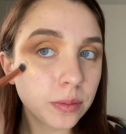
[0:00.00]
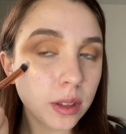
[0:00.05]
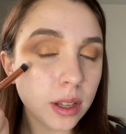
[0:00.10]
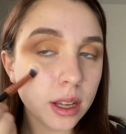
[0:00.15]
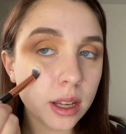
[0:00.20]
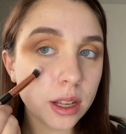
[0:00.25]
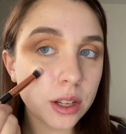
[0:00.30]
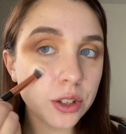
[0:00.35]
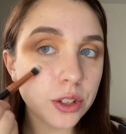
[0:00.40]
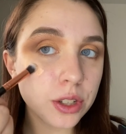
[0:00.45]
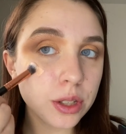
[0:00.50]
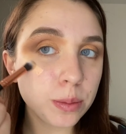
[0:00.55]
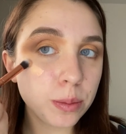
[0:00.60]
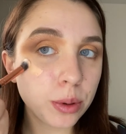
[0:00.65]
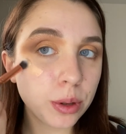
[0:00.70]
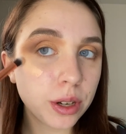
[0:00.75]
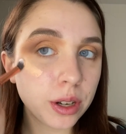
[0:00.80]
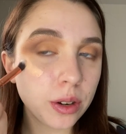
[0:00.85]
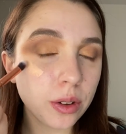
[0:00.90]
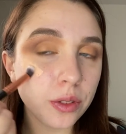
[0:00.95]
and just
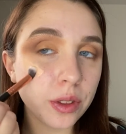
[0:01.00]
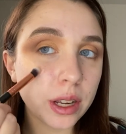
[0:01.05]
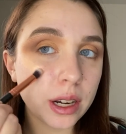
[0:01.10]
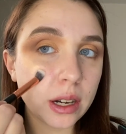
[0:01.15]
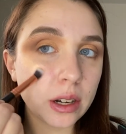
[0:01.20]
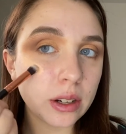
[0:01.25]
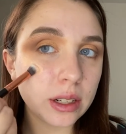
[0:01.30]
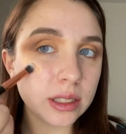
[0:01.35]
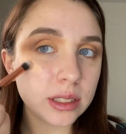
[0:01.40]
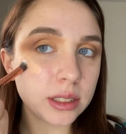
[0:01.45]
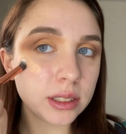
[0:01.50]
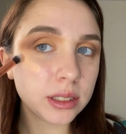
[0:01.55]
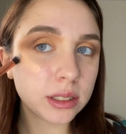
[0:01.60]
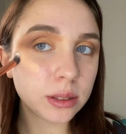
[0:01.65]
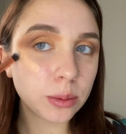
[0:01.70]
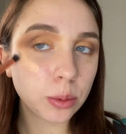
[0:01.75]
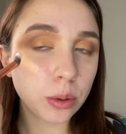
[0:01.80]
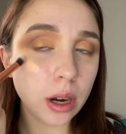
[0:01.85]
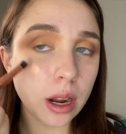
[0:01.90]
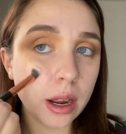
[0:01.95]
put it on the areas
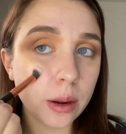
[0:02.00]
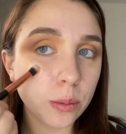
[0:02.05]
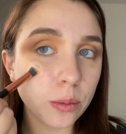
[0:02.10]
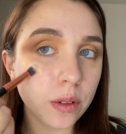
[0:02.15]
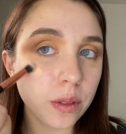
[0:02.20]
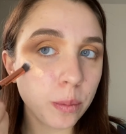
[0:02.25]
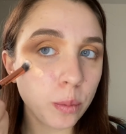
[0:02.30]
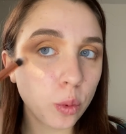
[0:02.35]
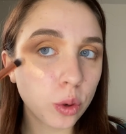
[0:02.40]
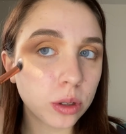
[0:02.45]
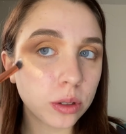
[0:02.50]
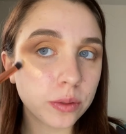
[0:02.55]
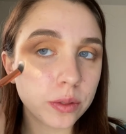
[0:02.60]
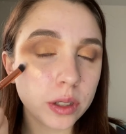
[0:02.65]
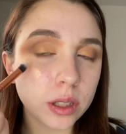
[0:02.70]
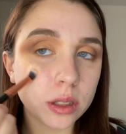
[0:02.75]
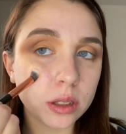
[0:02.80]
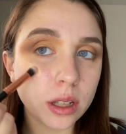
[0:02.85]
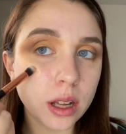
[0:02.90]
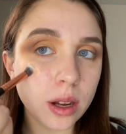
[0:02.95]
where I want more of a
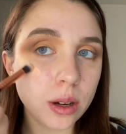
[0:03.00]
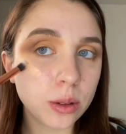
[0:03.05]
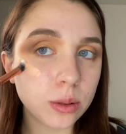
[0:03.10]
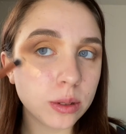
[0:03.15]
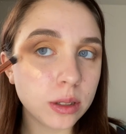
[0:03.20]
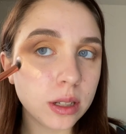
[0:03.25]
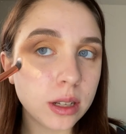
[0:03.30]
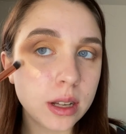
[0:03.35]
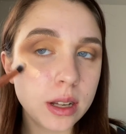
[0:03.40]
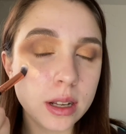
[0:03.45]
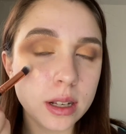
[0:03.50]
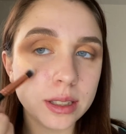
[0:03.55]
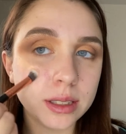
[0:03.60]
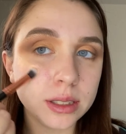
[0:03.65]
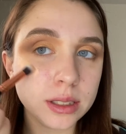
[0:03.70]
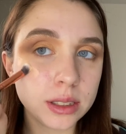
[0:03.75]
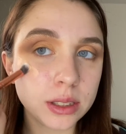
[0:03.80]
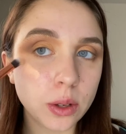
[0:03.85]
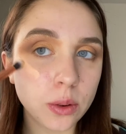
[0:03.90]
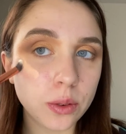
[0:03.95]
glow.
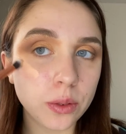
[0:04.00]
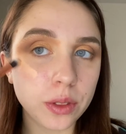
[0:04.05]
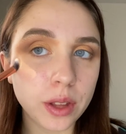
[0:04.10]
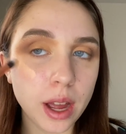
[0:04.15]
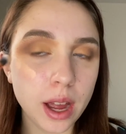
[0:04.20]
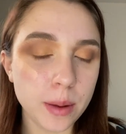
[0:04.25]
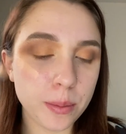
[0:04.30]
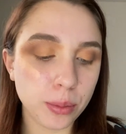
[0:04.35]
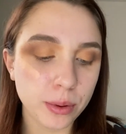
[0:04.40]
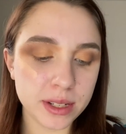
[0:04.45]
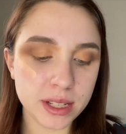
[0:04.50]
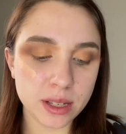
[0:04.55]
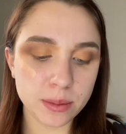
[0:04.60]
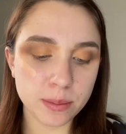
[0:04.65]
So on the high points of